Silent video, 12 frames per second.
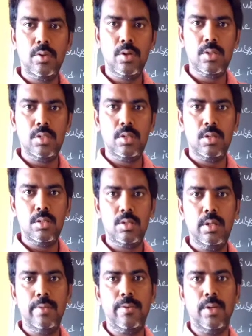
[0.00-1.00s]
oxygen
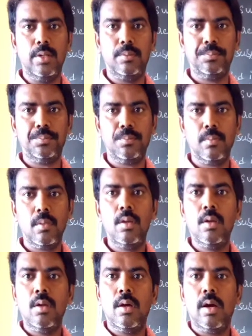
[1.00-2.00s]
also different.
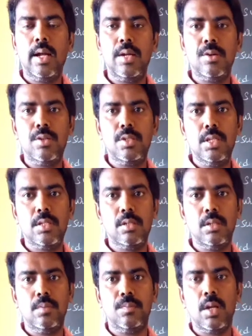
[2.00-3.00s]
Hydrogen is
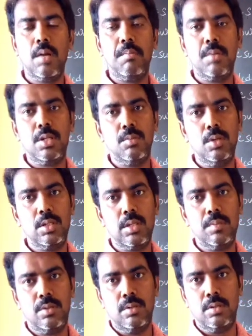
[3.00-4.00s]
combustible
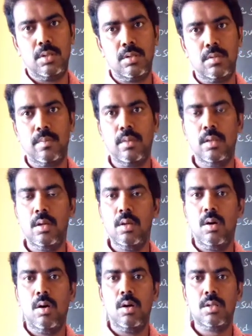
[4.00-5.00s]
substance.
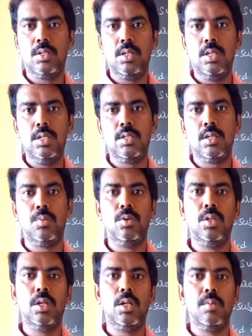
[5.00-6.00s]
Oxygen is
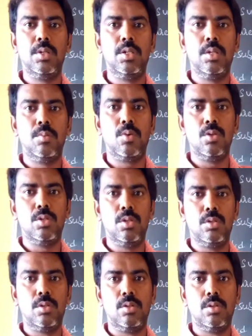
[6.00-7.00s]
support the combustion
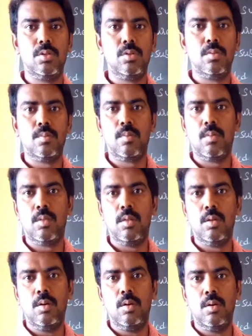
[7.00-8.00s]
process.
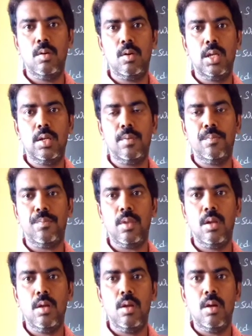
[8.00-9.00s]
Okay, now.
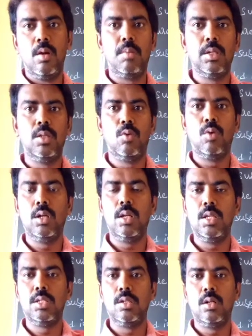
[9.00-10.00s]
But the water
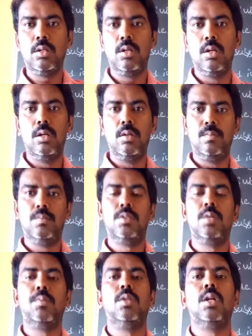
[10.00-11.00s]
is not
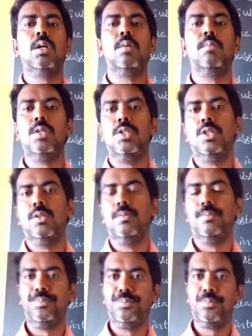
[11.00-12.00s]
support the combustion.
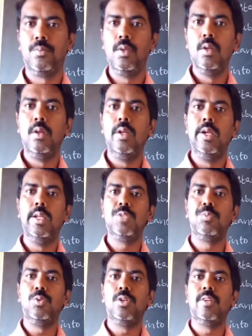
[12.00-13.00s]
It
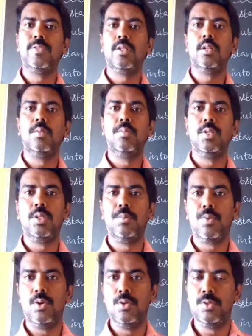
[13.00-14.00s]
is put off the combustion
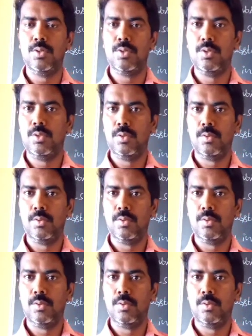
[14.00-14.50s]
process.